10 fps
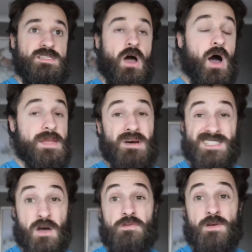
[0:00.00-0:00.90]
Hiding
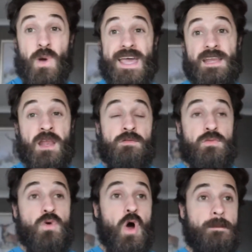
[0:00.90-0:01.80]
myself away in another
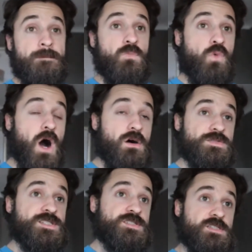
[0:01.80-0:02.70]
room
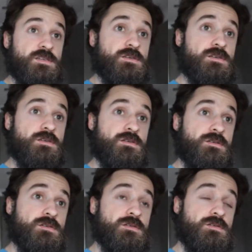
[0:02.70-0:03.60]
whilst
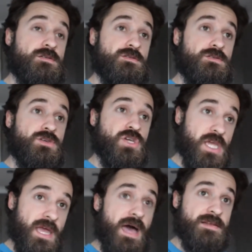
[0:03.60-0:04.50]

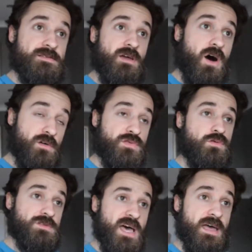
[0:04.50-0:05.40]
she had Arthur
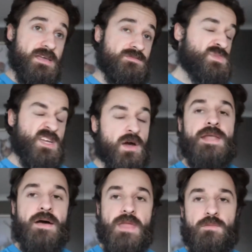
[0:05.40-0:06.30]
all day. Didn't go
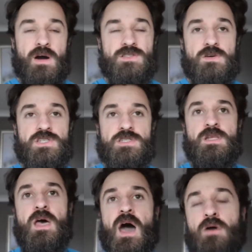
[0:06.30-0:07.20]
down that well. So
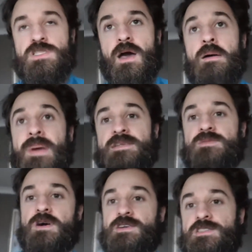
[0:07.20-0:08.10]
I was going back to
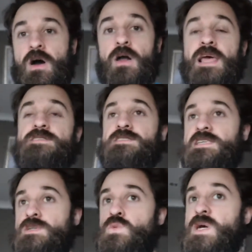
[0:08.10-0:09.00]
my guitar lessons
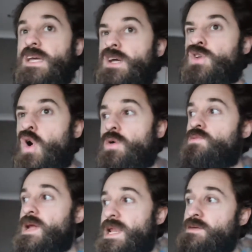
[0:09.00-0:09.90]
each week, not
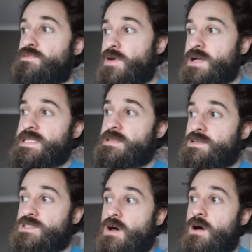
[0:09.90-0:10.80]
really finding the
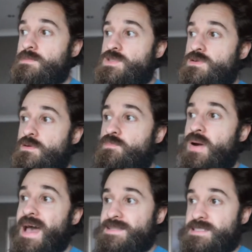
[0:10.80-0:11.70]
time to have
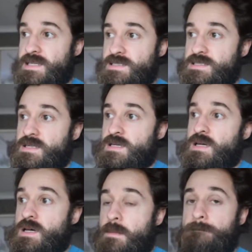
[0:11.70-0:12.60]
practiced
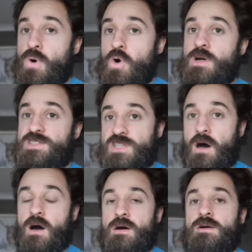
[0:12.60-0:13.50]
more
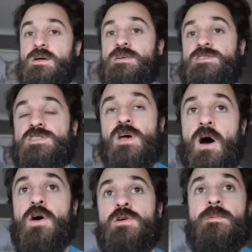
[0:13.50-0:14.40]
guitar.
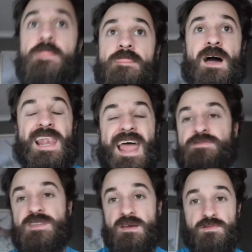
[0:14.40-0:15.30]
So I
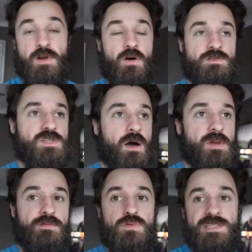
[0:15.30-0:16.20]
left it for a long time,
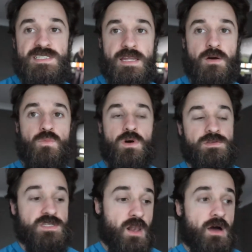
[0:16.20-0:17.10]
and I've always said I
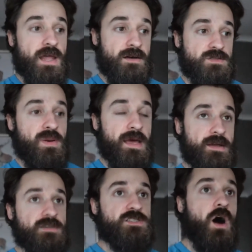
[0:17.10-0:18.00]
want to learn how to play the
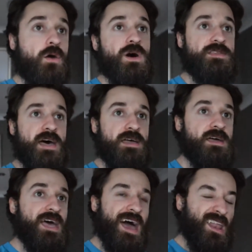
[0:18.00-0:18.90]
guitar one day.
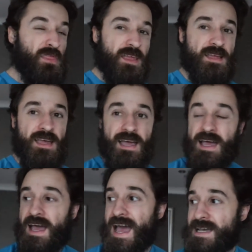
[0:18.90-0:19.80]
And I think
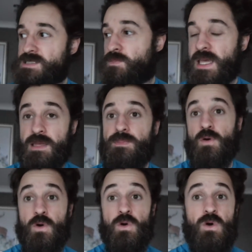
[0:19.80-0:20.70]
as
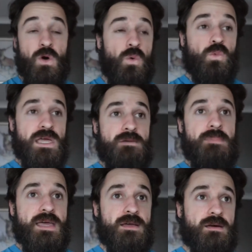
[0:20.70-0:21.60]
people, we
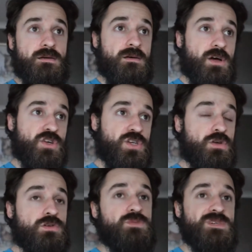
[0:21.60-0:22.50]
make a
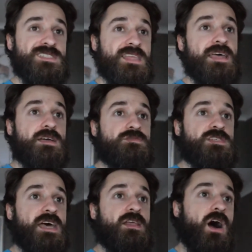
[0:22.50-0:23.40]
huge mistake of
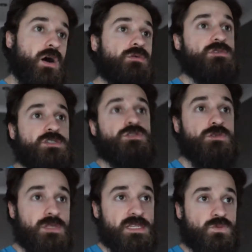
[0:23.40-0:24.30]
saying, I want to
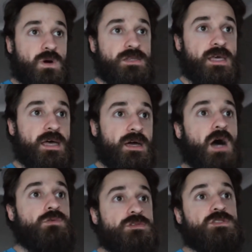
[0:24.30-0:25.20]
do this one day, I
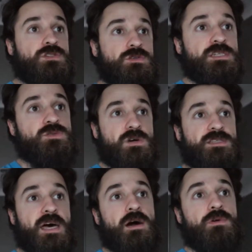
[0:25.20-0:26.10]
want to do this one
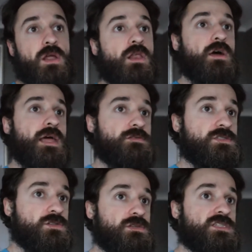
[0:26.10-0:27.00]
day, I want to learn how
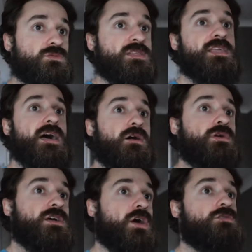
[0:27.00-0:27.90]
to do this one day, I
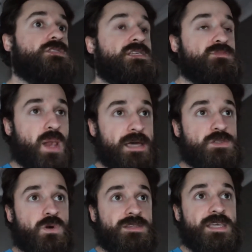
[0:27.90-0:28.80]
want to go to this
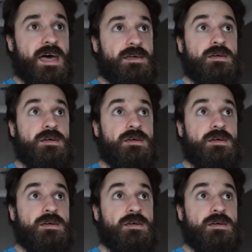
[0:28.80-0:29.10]
place one day.